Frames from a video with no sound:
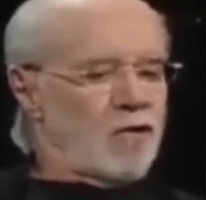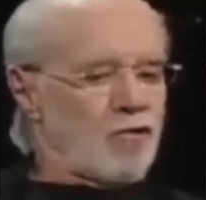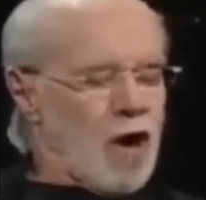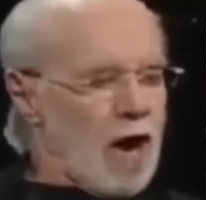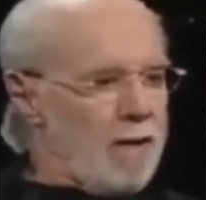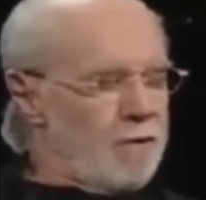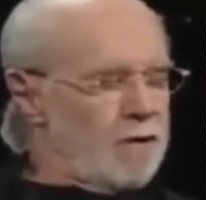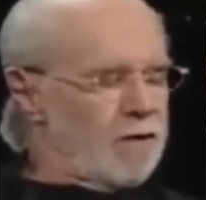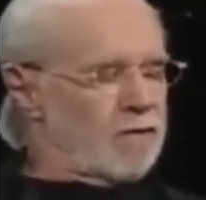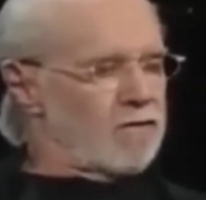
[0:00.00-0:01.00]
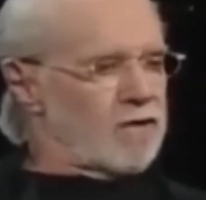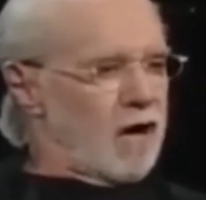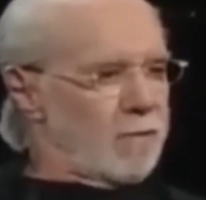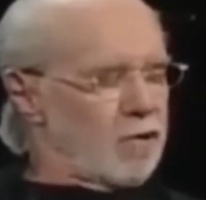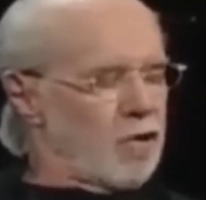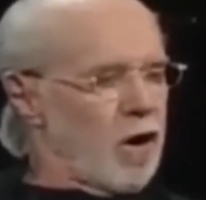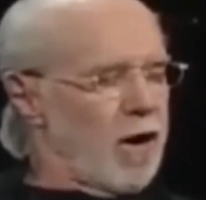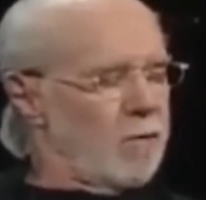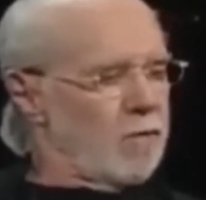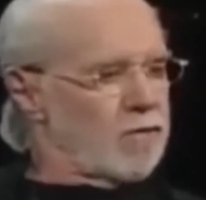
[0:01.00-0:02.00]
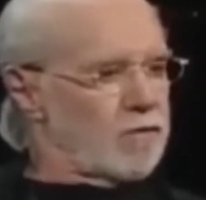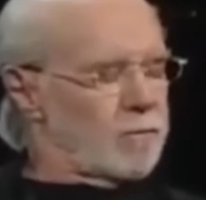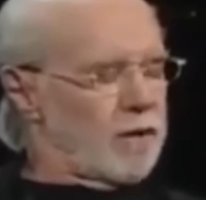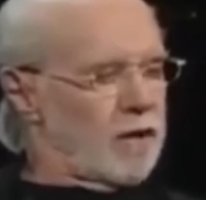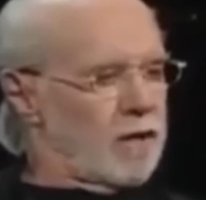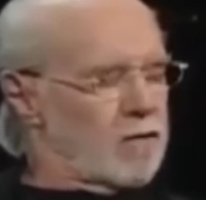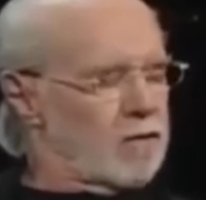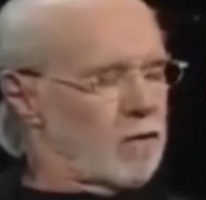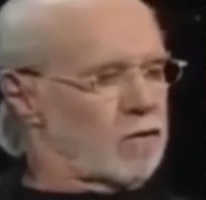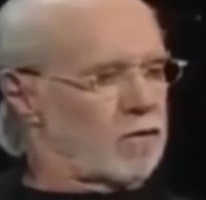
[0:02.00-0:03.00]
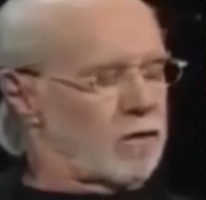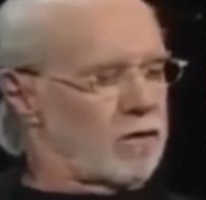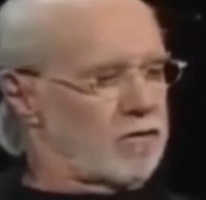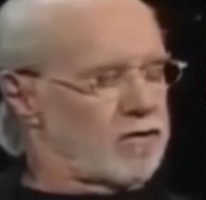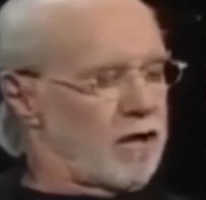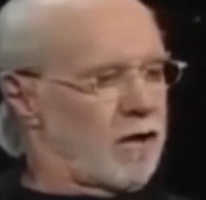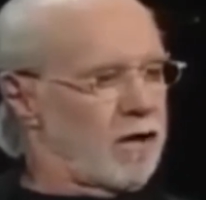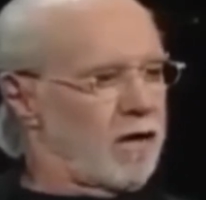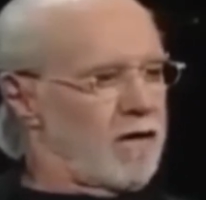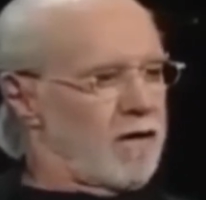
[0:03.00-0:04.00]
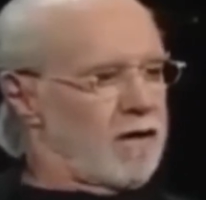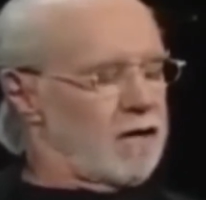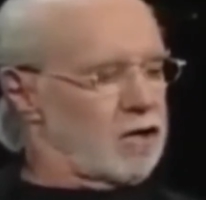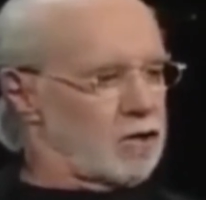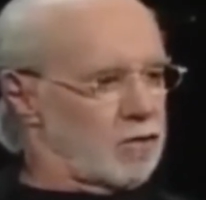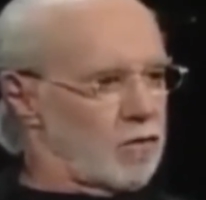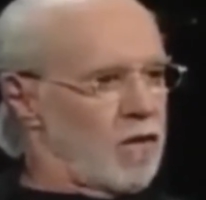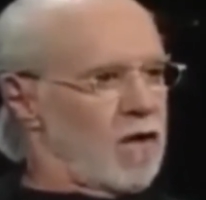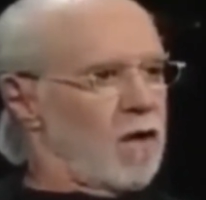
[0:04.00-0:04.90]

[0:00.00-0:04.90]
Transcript: Crime, in Nixon's time, crime was the big social hysteria issue.